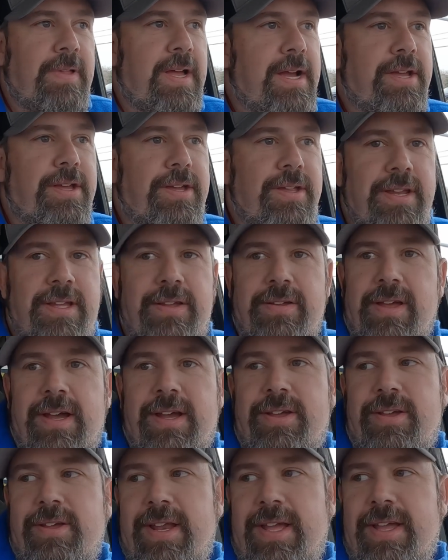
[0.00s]
I couldn't
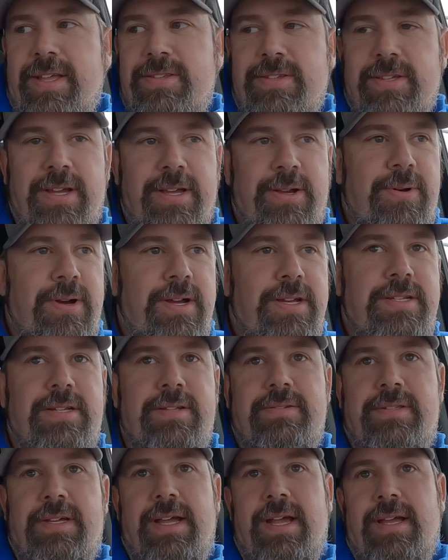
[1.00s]
answer that question. I
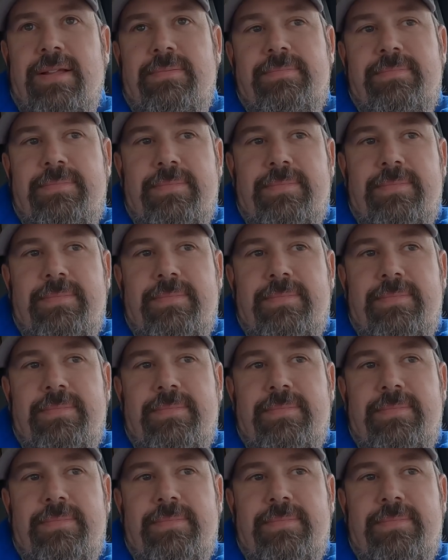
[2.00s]
was like, I